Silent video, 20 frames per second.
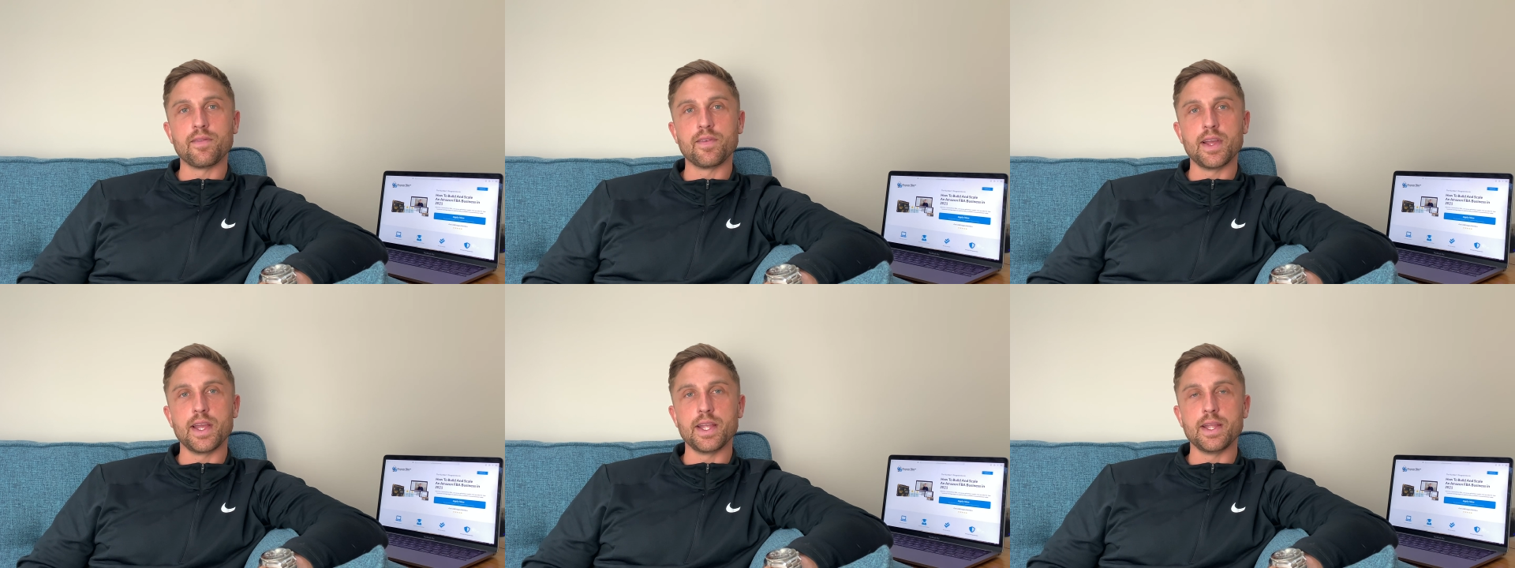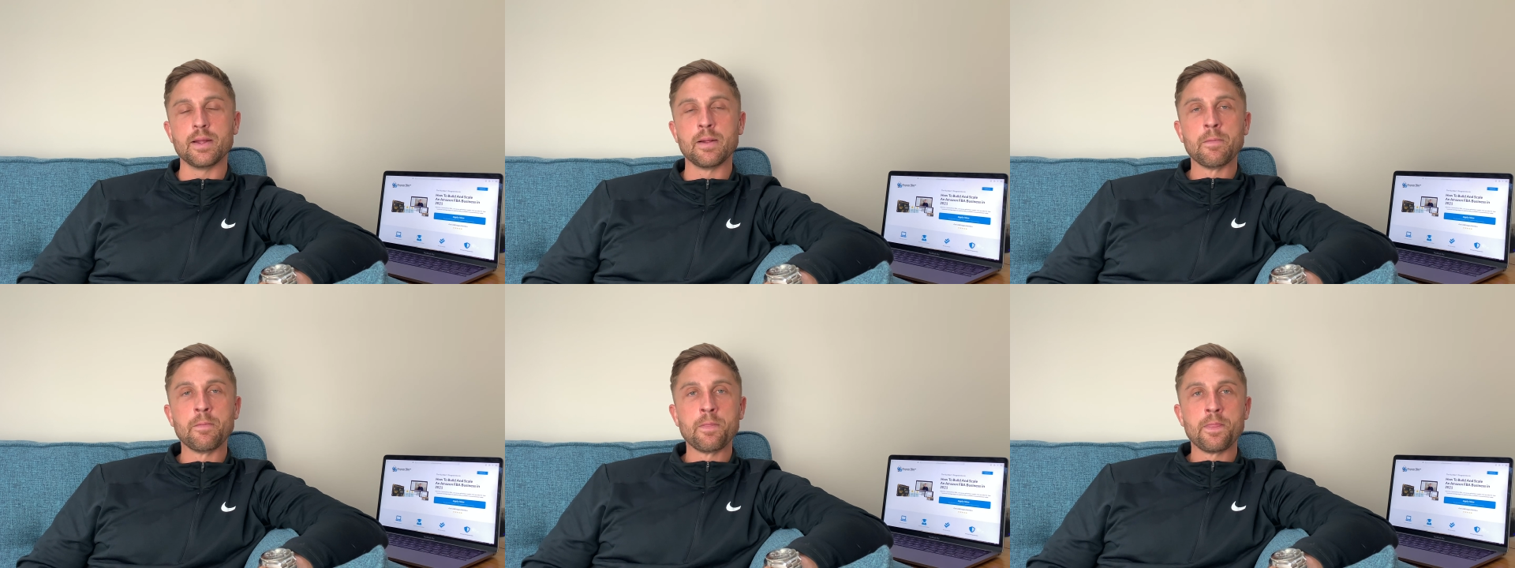
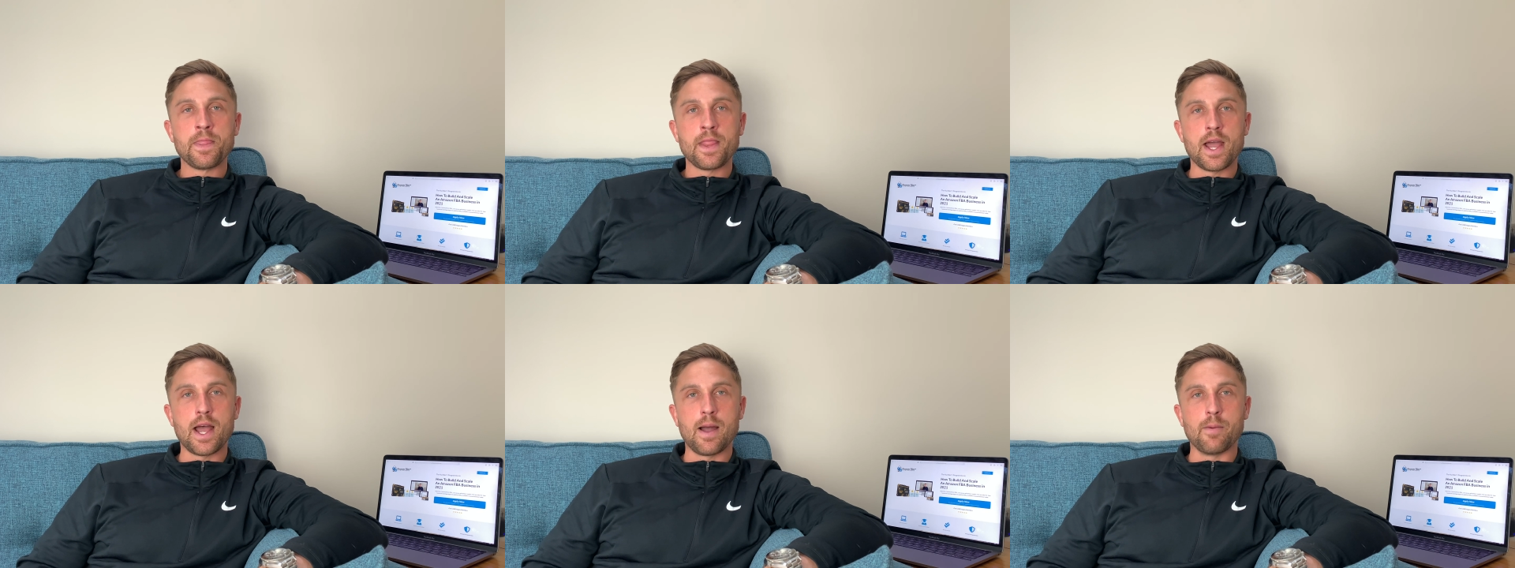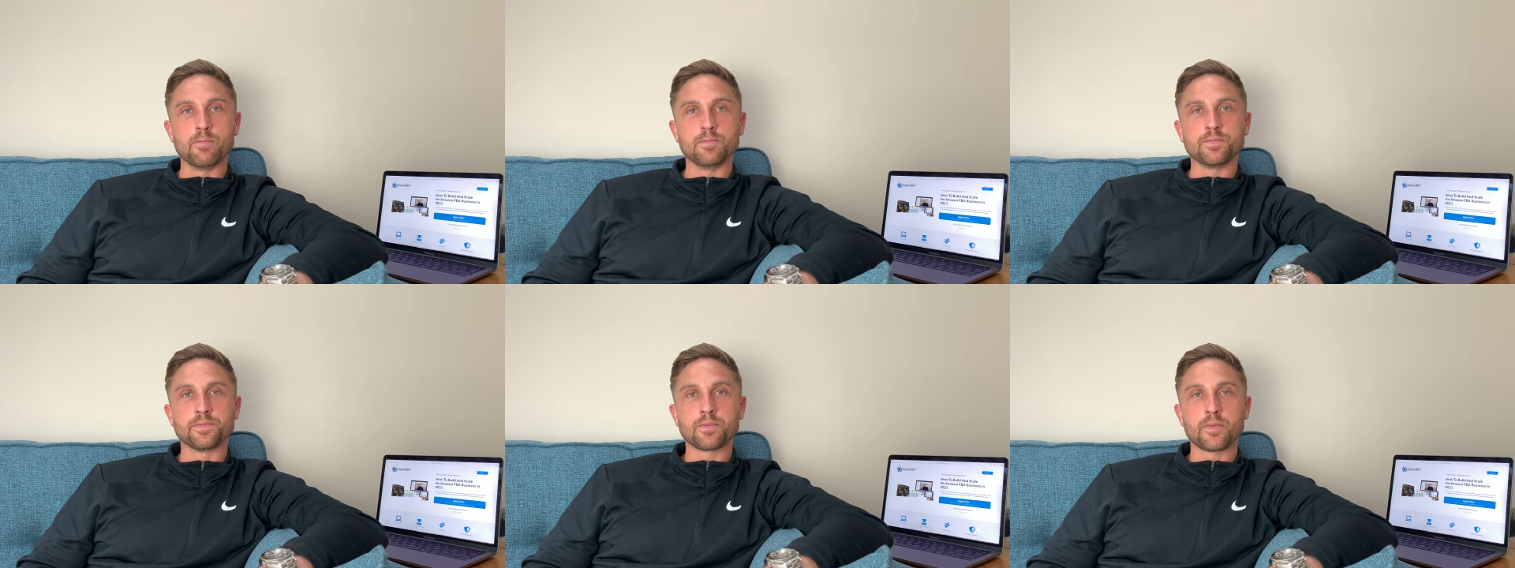
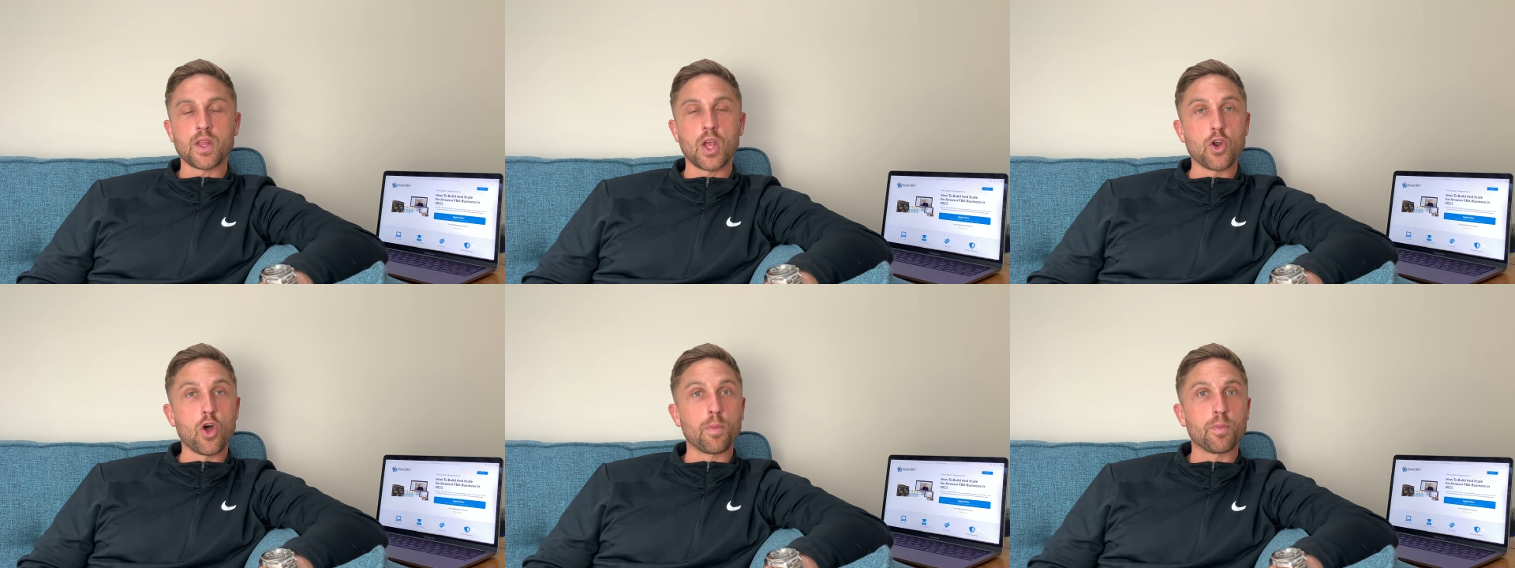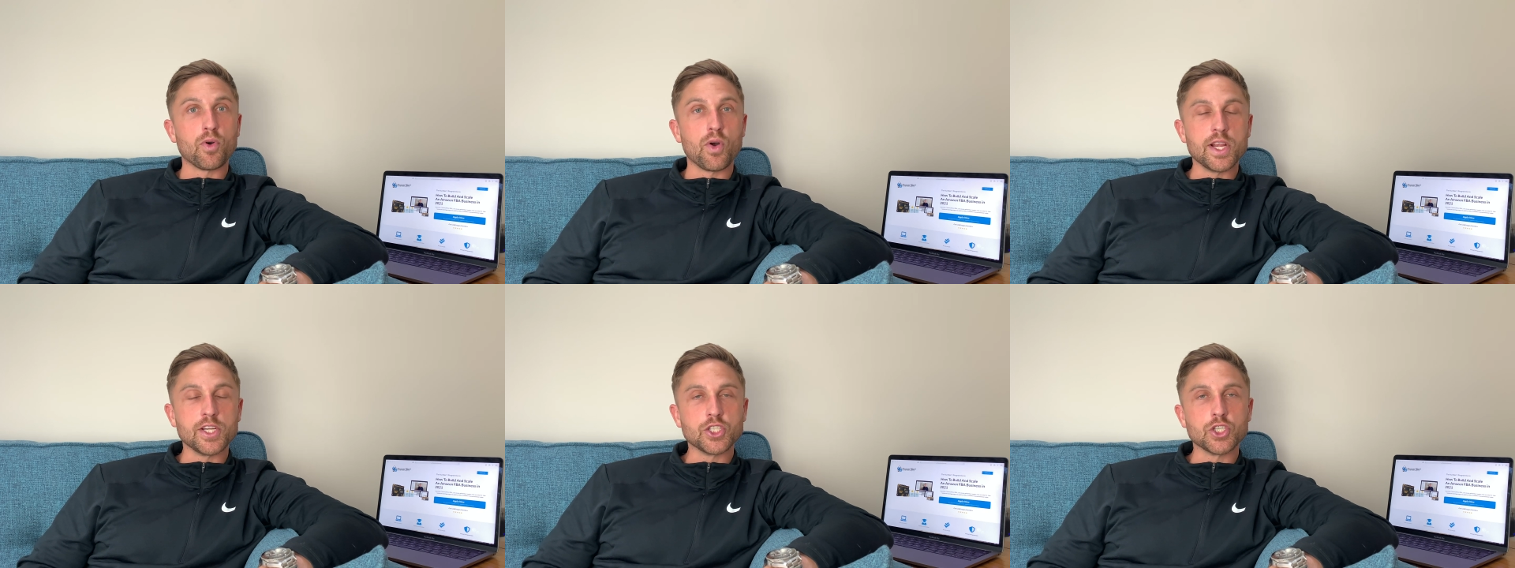an
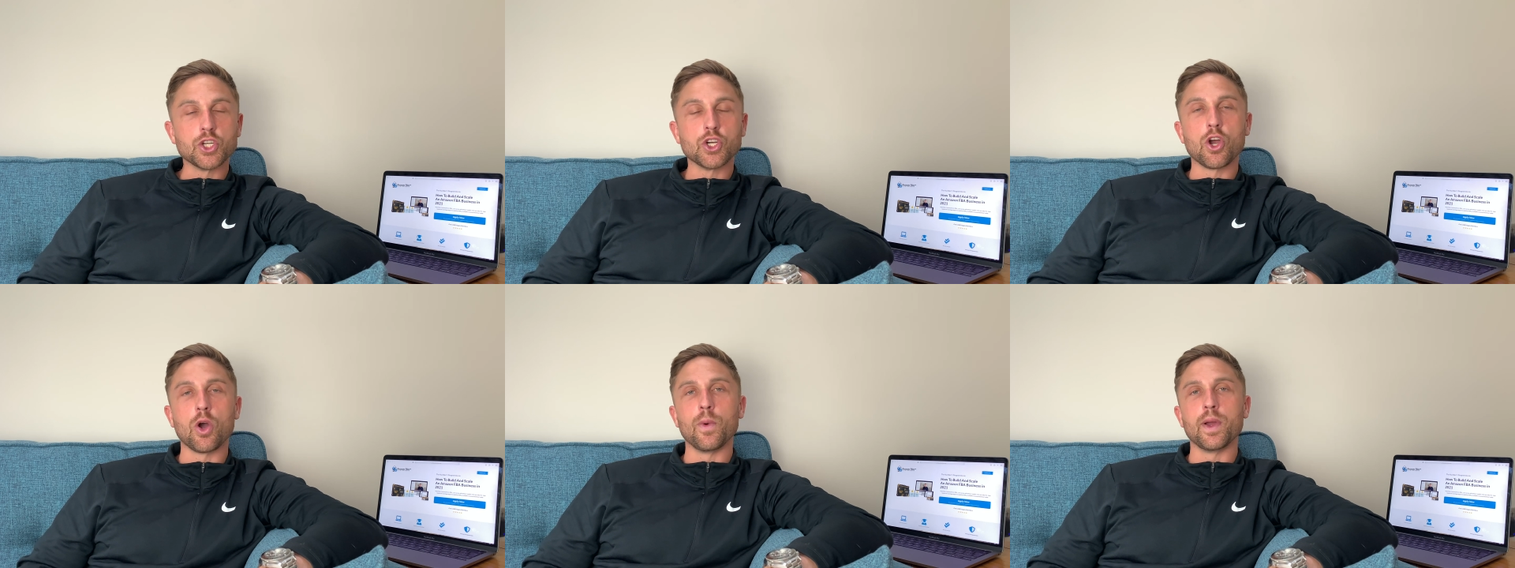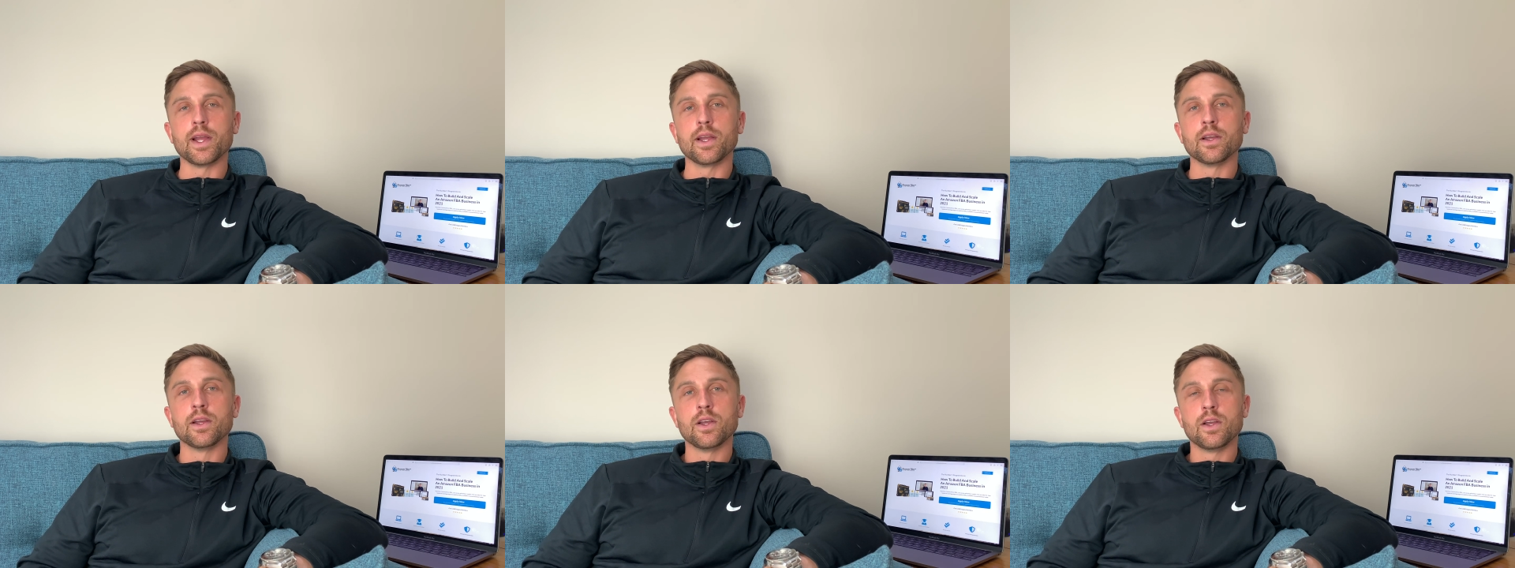operation
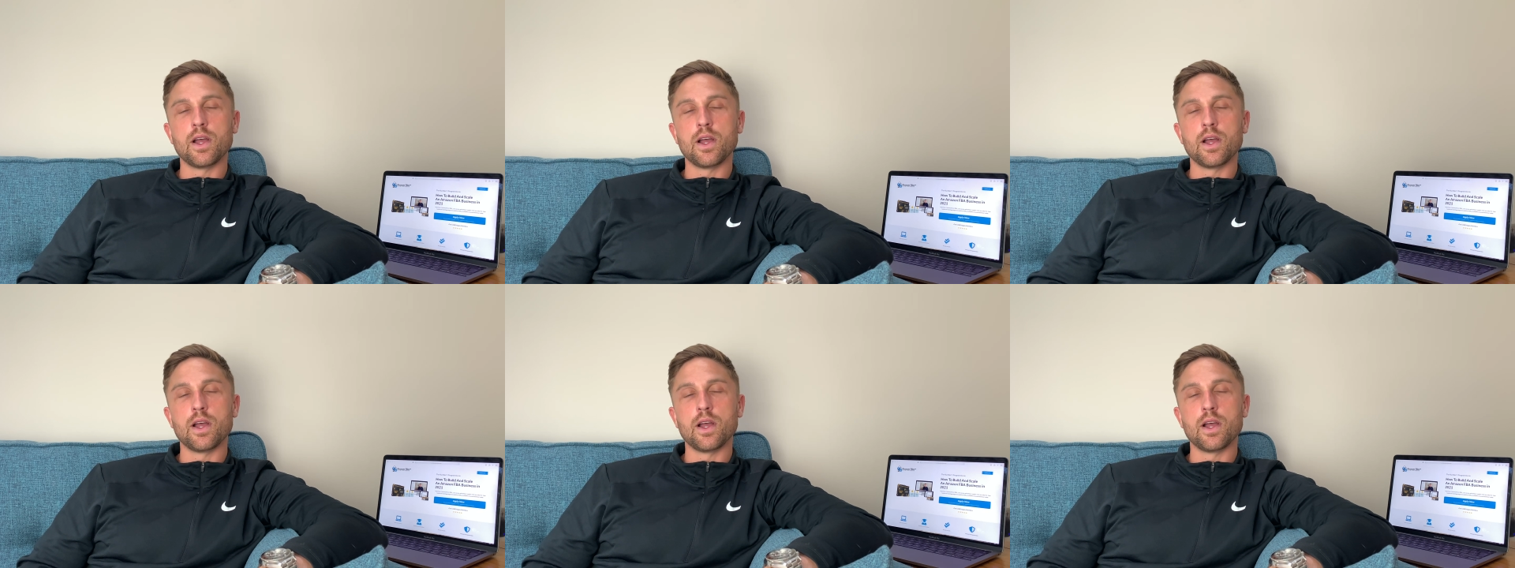going